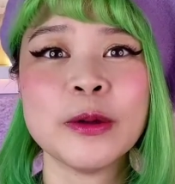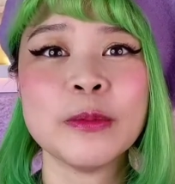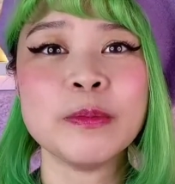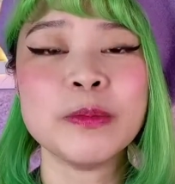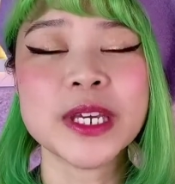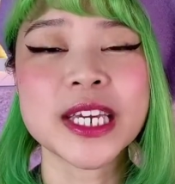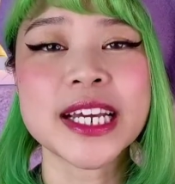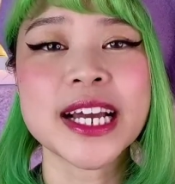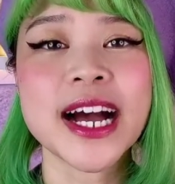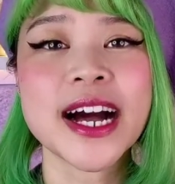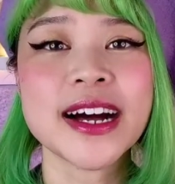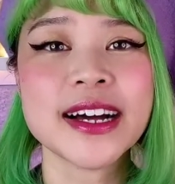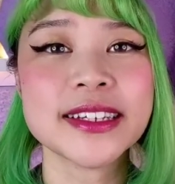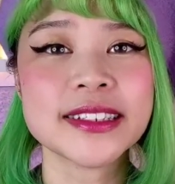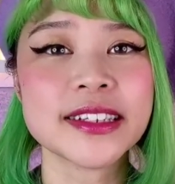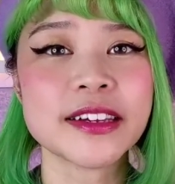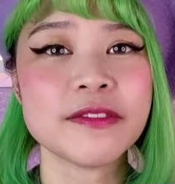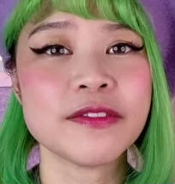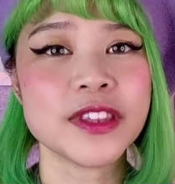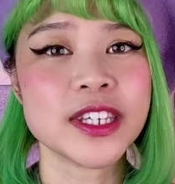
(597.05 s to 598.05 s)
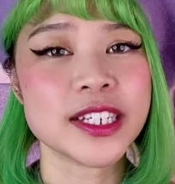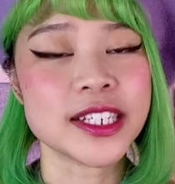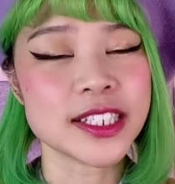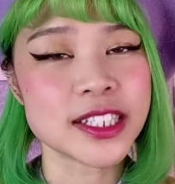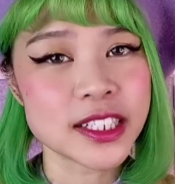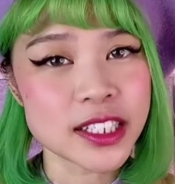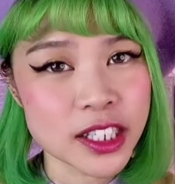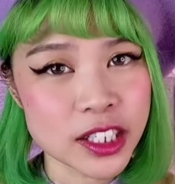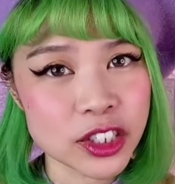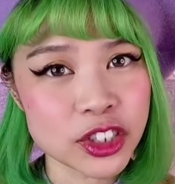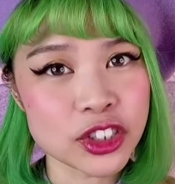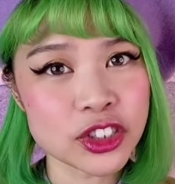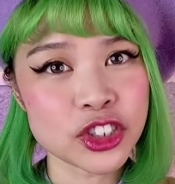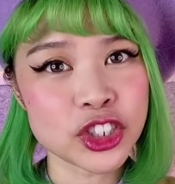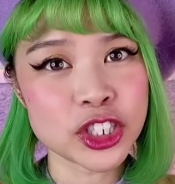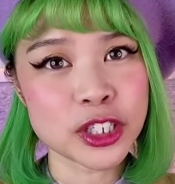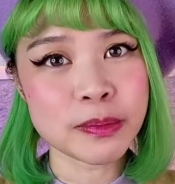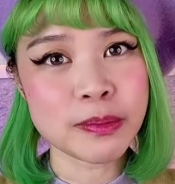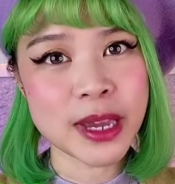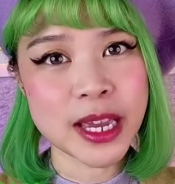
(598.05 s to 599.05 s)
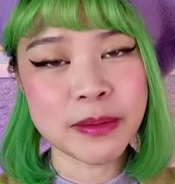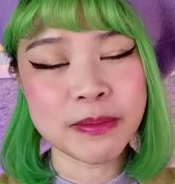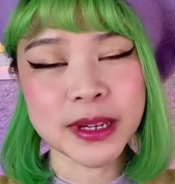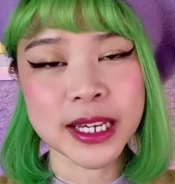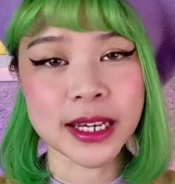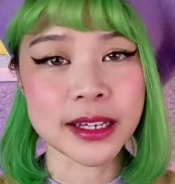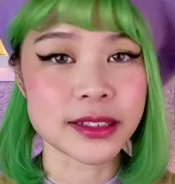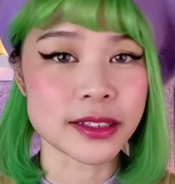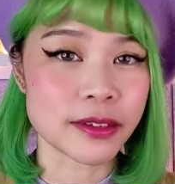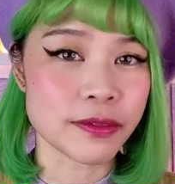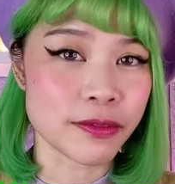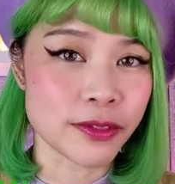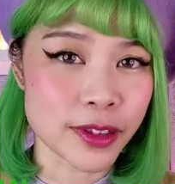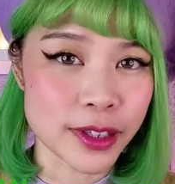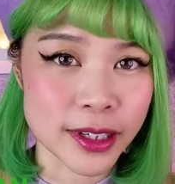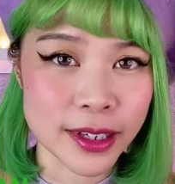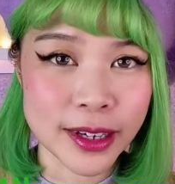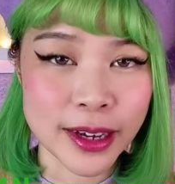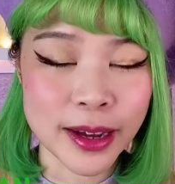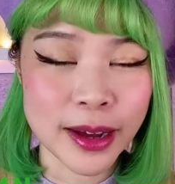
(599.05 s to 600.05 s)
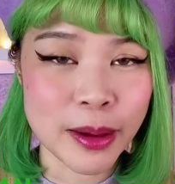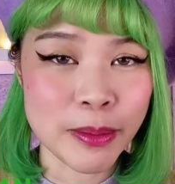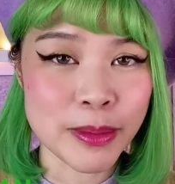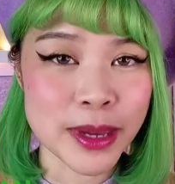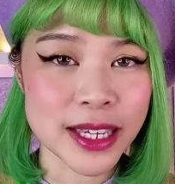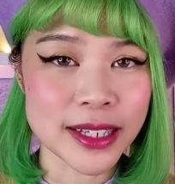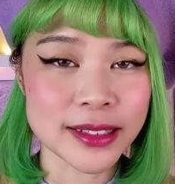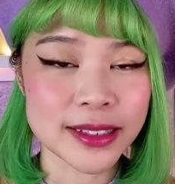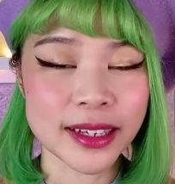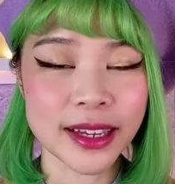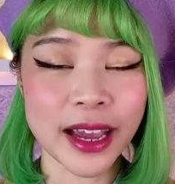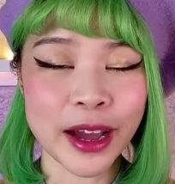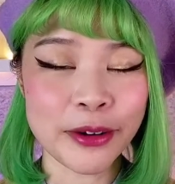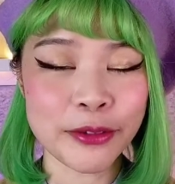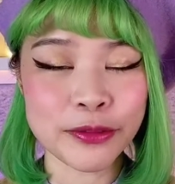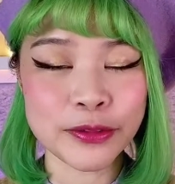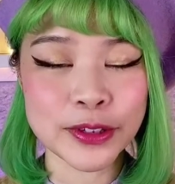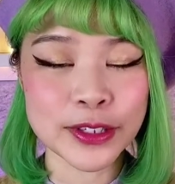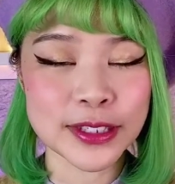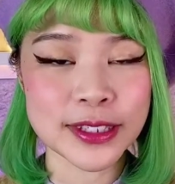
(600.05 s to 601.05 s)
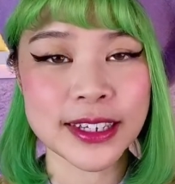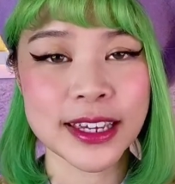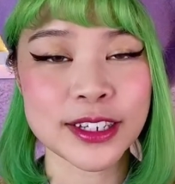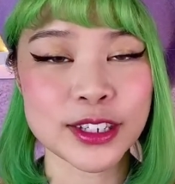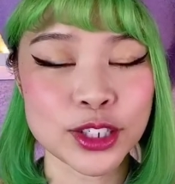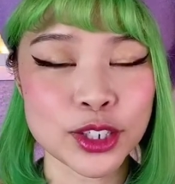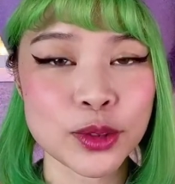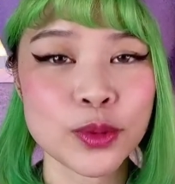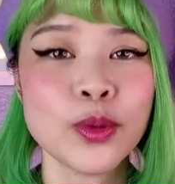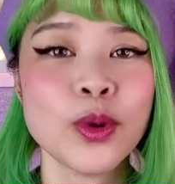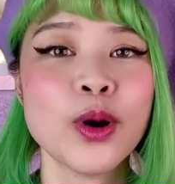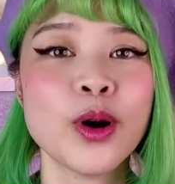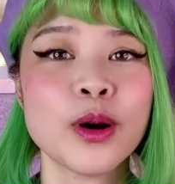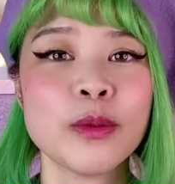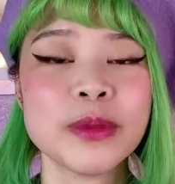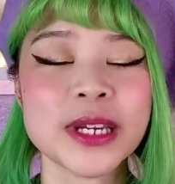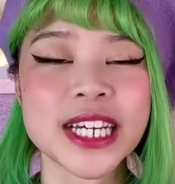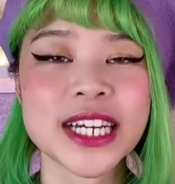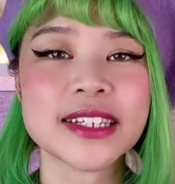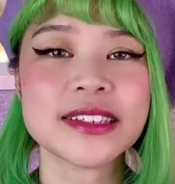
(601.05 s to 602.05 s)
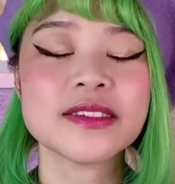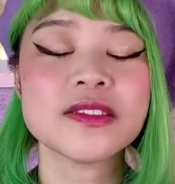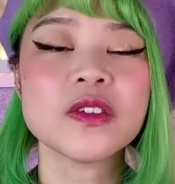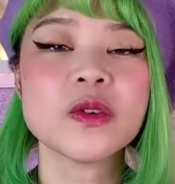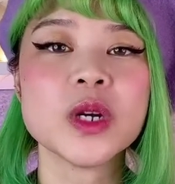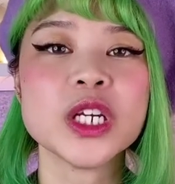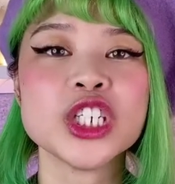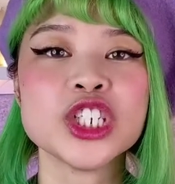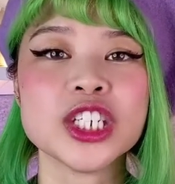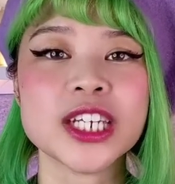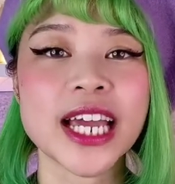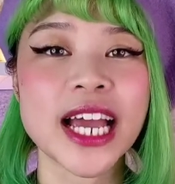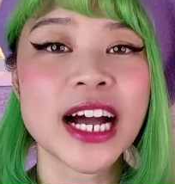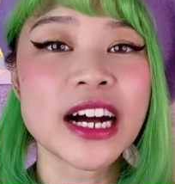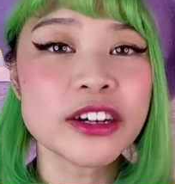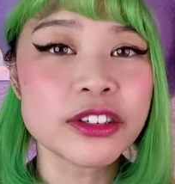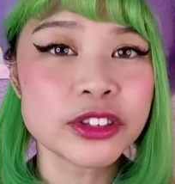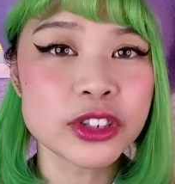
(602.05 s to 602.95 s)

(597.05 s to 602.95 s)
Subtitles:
because of the decisions she made, because of the amazing outfits that she wore, because of the way she held